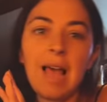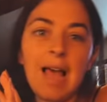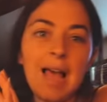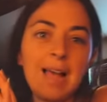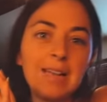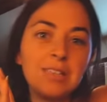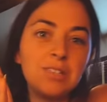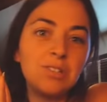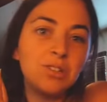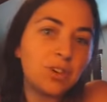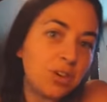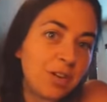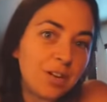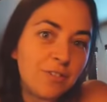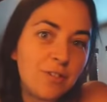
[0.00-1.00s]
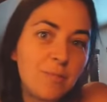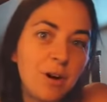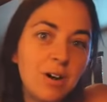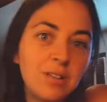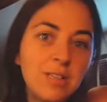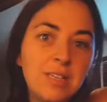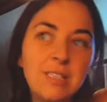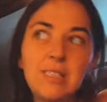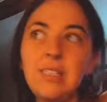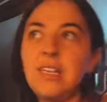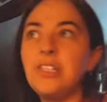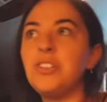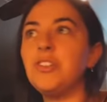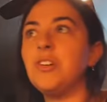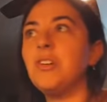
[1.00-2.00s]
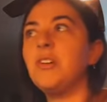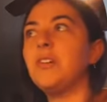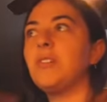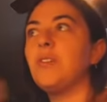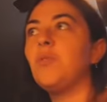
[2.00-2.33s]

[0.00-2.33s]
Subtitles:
and learning from all these teachers